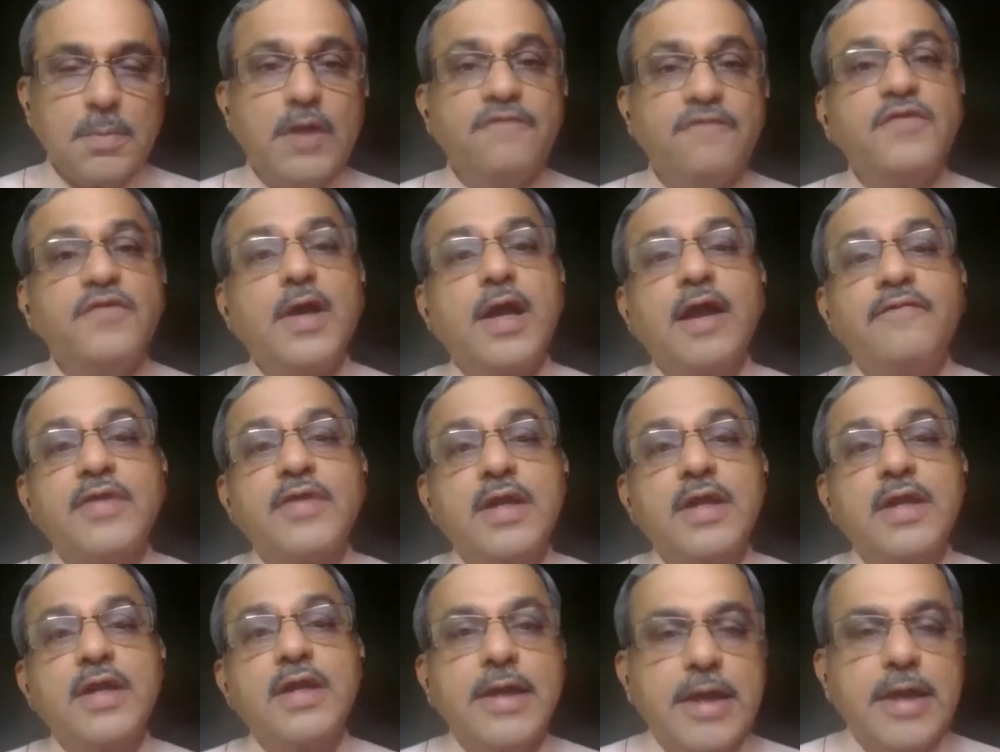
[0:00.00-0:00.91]
If you are
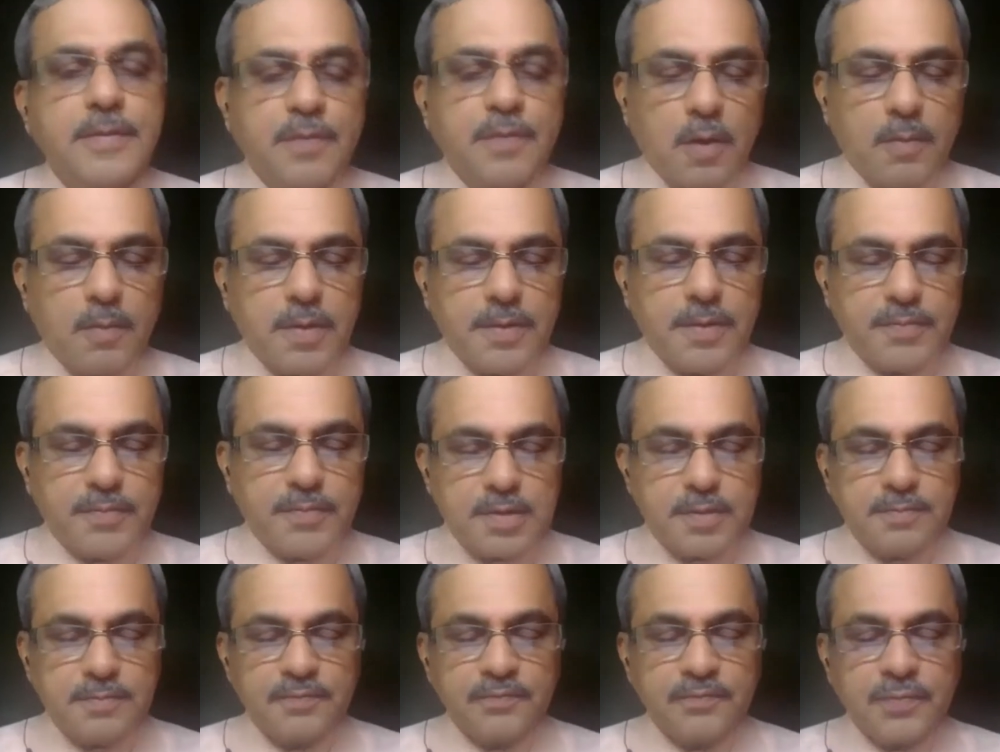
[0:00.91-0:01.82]
having kidney
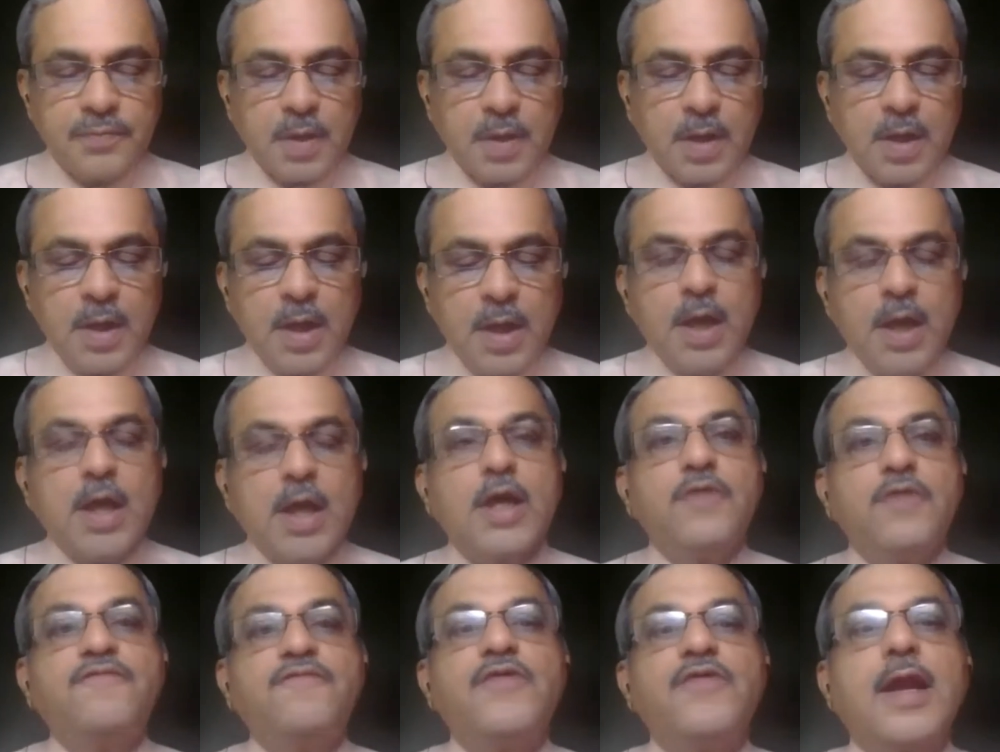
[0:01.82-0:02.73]
problems,
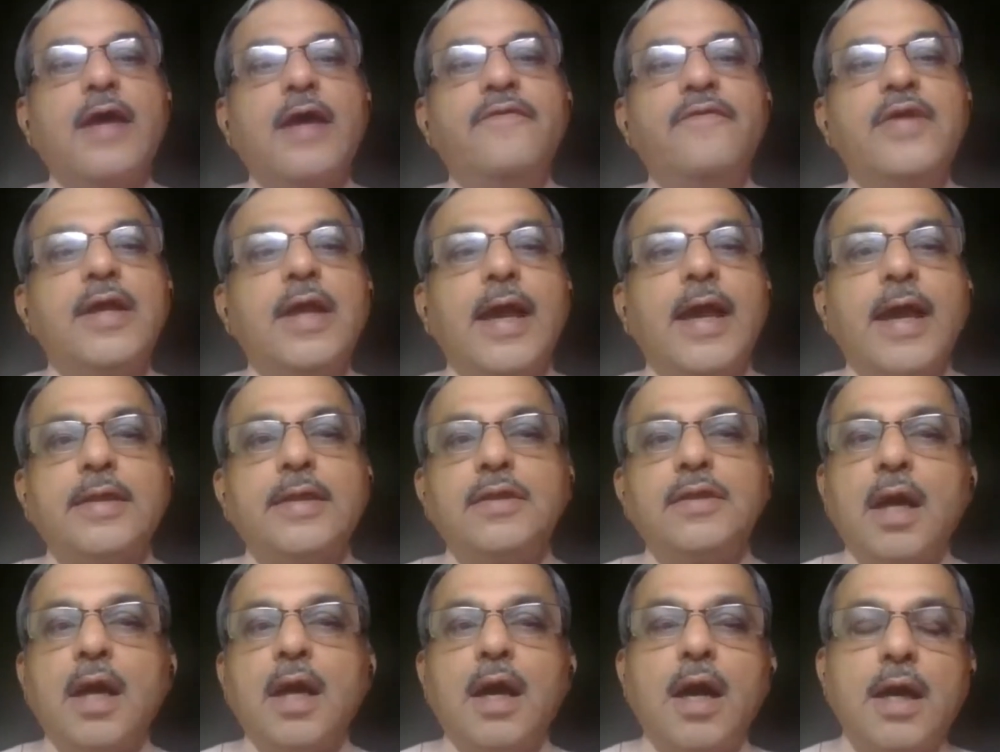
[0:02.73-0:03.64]
if you are having
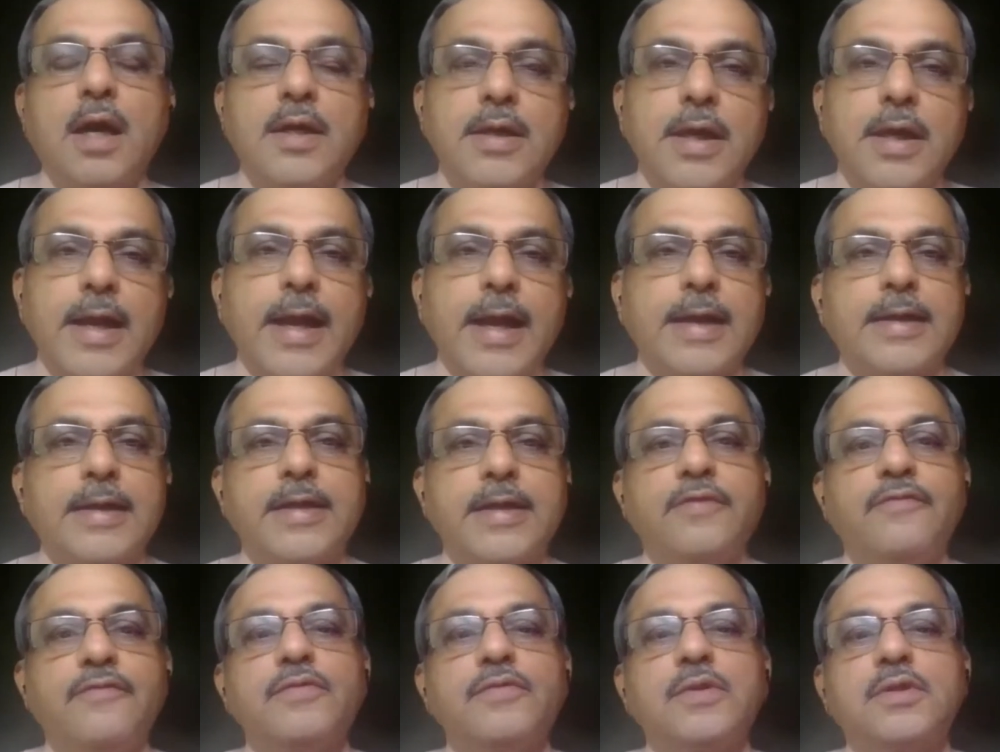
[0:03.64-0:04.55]
an
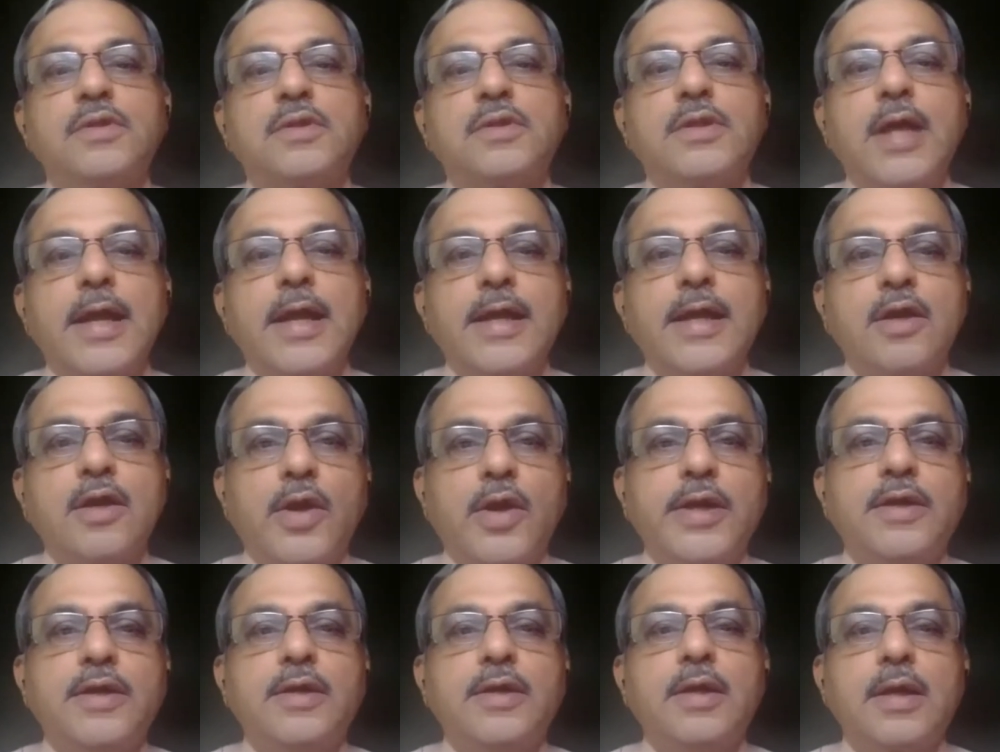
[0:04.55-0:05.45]
underactive
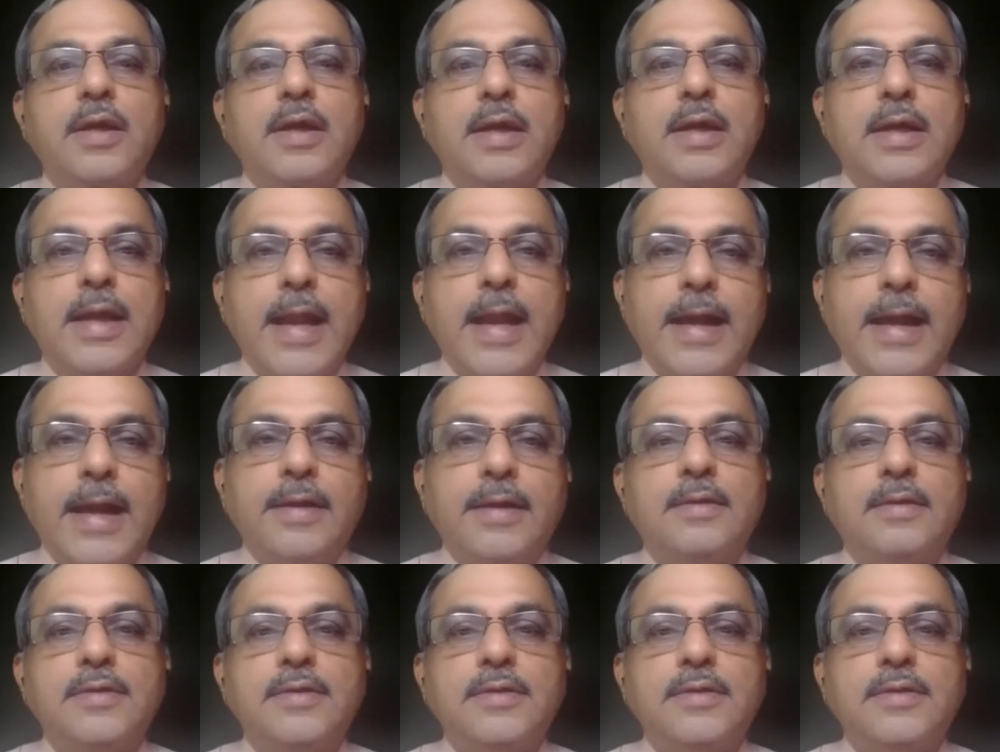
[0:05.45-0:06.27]
thyroid gland,